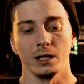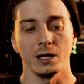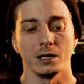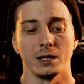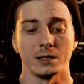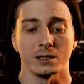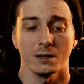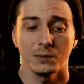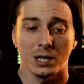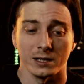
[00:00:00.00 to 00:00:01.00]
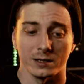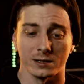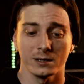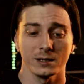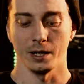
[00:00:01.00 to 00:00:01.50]
And in some
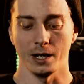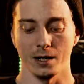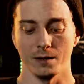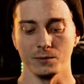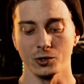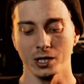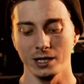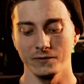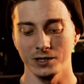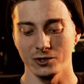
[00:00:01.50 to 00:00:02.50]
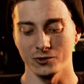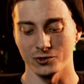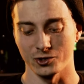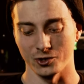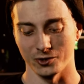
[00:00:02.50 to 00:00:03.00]
cases, um, you can even
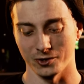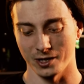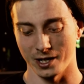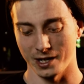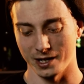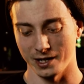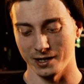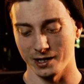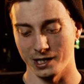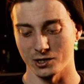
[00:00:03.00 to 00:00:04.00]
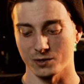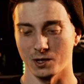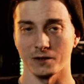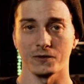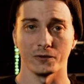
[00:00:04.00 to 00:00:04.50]
use your, uh, your
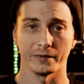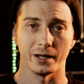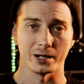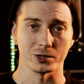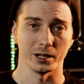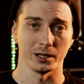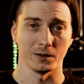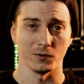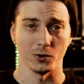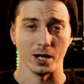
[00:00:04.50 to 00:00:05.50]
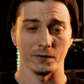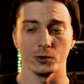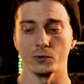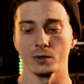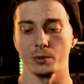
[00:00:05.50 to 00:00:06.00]
smartphone flashlight if you have
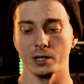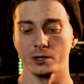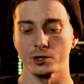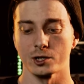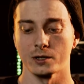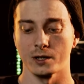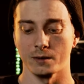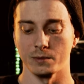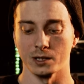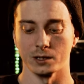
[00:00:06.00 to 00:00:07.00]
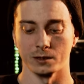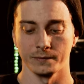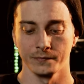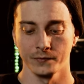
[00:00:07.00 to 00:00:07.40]
to in a pinch. Not a big deal.